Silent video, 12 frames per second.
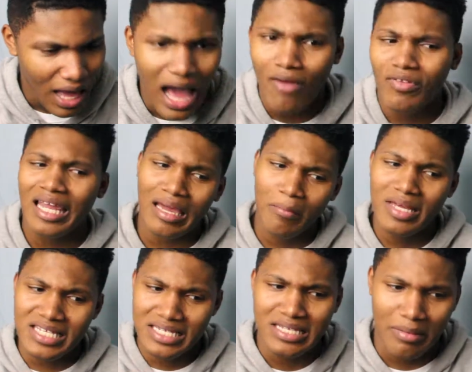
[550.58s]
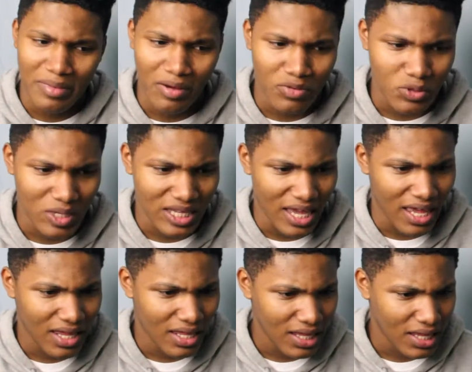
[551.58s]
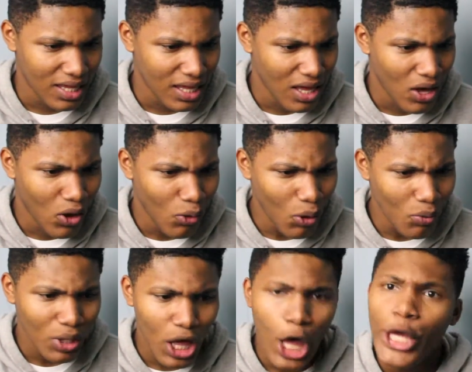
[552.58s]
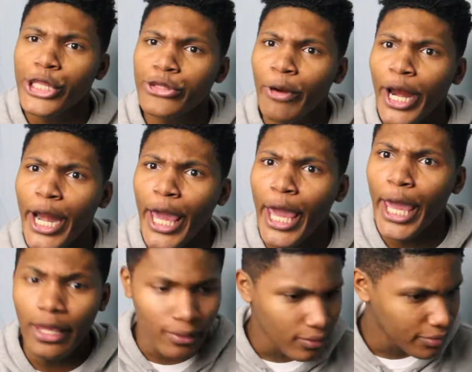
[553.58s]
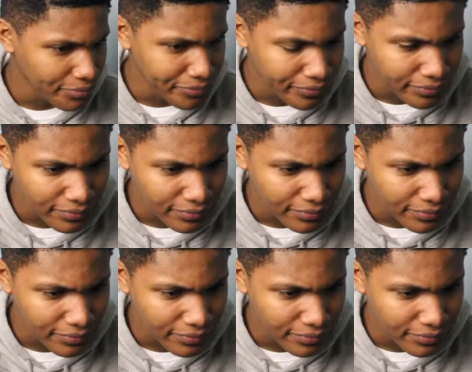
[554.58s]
I feel like I'm missing something that was with that. Whew! Here it is!